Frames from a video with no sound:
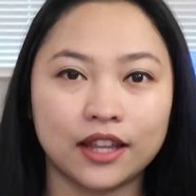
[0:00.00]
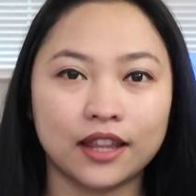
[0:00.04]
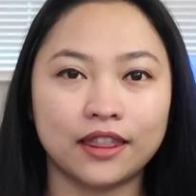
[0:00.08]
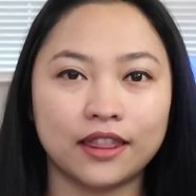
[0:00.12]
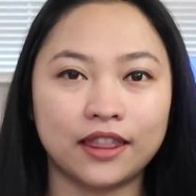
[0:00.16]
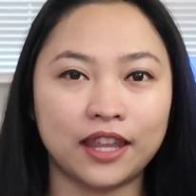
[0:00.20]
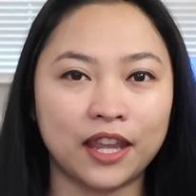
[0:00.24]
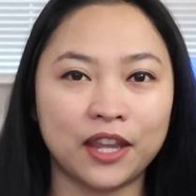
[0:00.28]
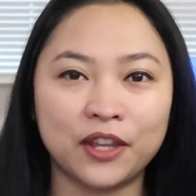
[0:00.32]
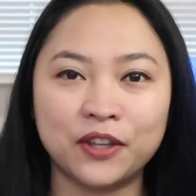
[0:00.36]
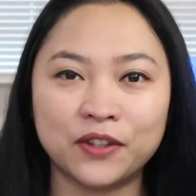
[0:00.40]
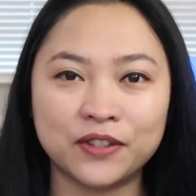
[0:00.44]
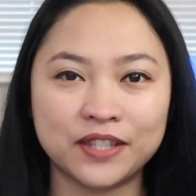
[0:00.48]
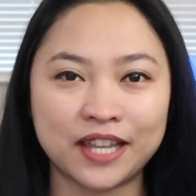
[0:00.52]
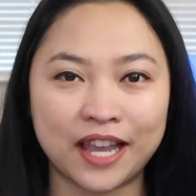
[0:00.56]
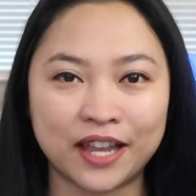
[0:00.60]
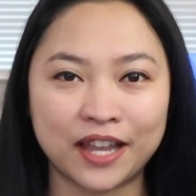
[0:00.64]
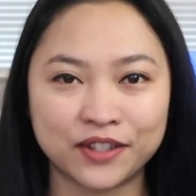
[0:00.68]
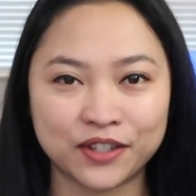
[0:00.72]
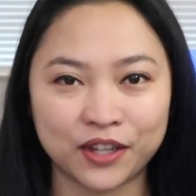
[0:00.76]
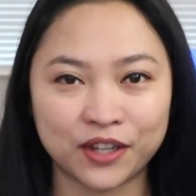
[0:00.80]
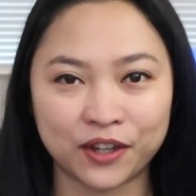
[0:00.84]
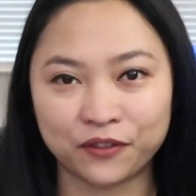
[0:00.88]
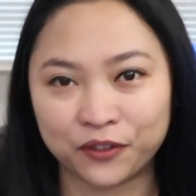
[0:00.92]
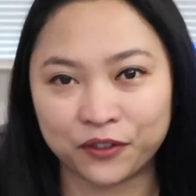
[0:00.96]
Thank you,
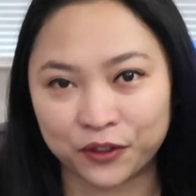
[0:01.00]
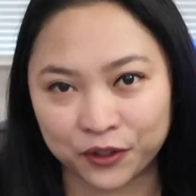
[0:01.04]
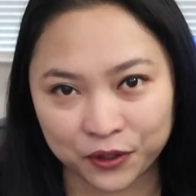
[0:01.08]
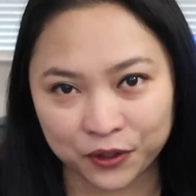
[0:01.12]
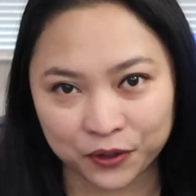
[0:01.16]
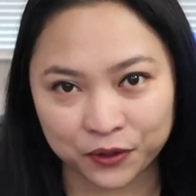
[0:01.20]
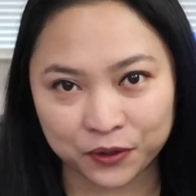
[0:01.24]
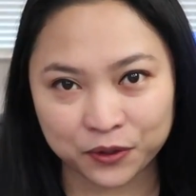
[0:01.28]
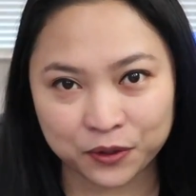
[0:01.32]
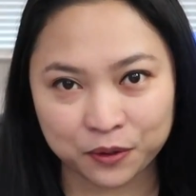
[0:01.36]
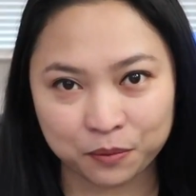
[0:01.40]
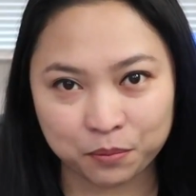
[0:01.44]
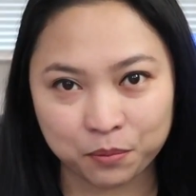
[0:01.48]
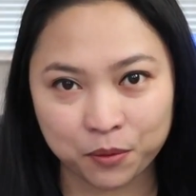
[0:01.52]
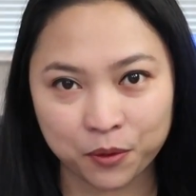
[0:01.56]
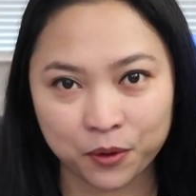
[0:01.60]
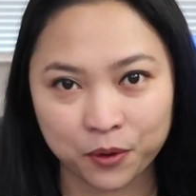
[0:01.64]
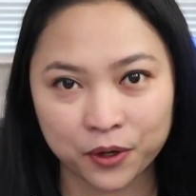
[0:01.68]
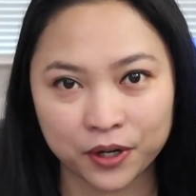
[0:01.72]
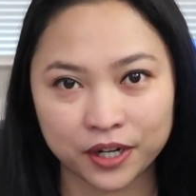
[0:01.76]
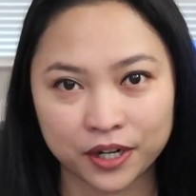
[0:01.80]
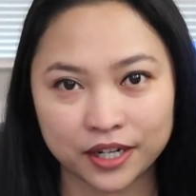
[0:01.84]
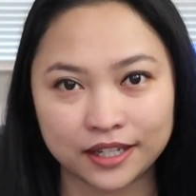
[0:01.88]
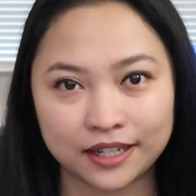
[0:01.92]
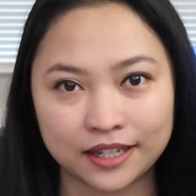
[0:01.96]
Sanjay, for your
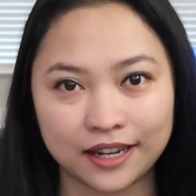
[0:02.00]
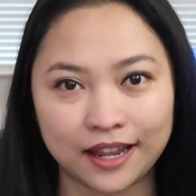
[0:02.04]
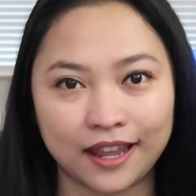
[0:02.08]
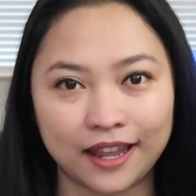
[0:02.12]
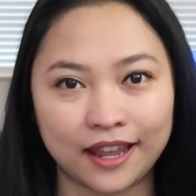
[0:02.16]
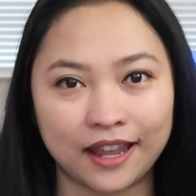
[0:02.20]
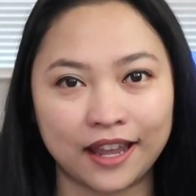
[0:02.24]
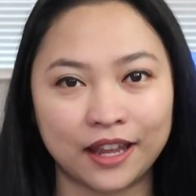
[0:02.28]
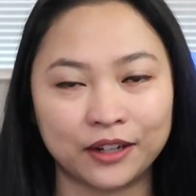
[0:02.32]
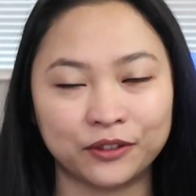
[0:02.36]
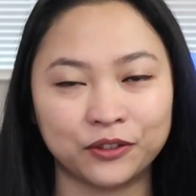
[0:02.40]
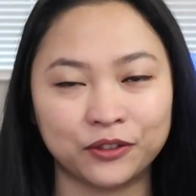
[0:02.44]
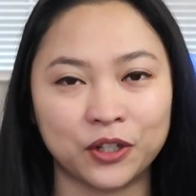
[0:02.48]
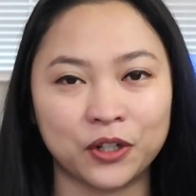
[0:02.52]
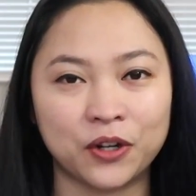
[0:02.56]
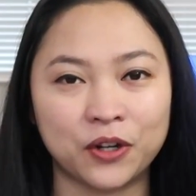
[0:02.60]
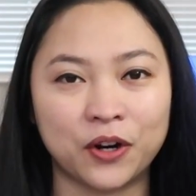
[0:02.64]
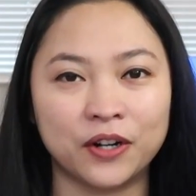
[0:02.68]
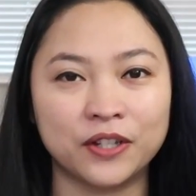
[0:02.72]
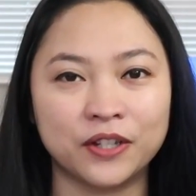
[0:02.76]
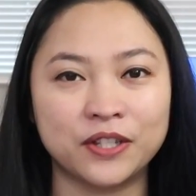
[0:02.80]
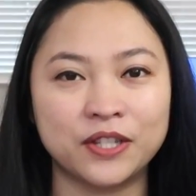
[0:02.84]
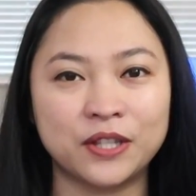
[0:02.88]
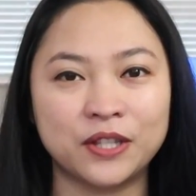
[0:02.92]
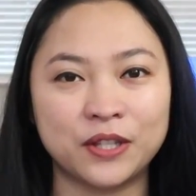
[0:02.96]
support, and
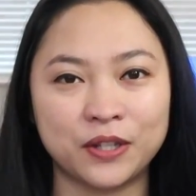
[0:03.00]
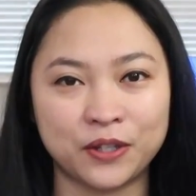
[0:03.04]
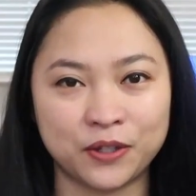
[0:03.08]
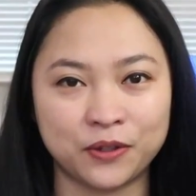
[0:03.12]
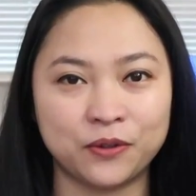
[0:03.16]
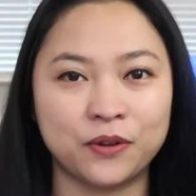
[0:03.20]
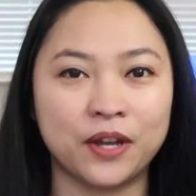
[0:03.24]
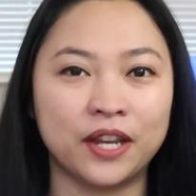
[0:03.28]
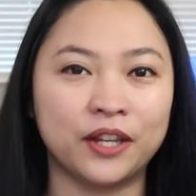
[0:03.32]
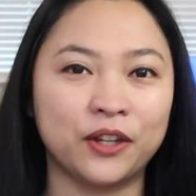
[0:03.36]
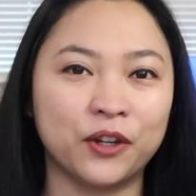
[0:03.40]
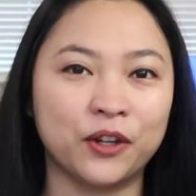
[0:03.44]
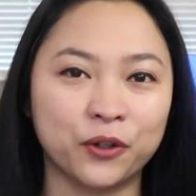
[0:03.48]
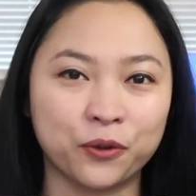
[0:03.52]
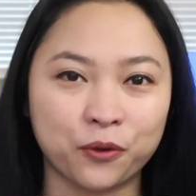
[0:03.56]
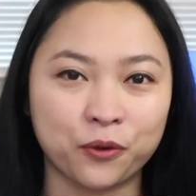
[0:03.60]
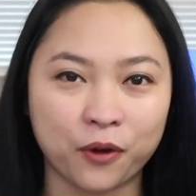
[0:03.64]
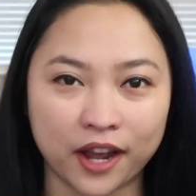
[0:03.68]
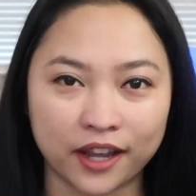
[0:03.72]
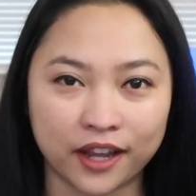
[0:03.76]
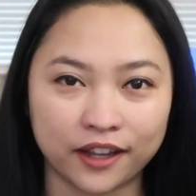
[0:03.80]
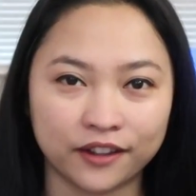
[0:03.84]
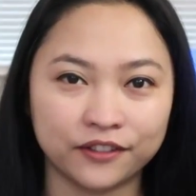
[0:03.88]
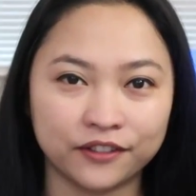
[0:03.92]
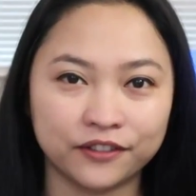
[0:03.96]
regards to you and your
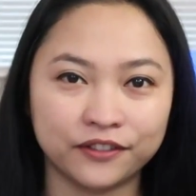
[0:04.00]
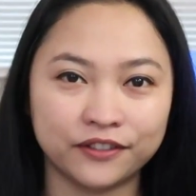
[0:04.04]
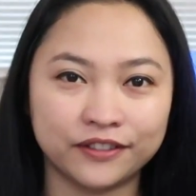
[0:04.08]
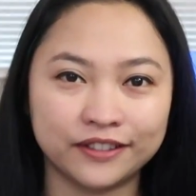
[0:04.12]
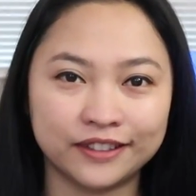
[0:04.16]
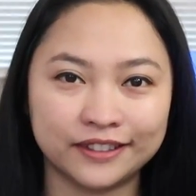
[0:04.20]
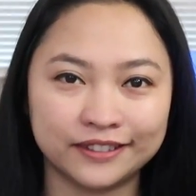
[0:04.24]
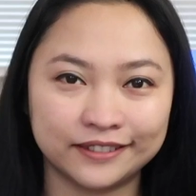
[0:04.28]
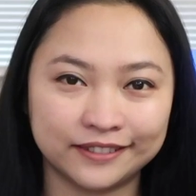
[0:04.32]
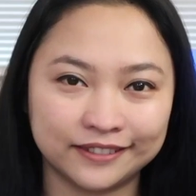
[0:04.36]
wife.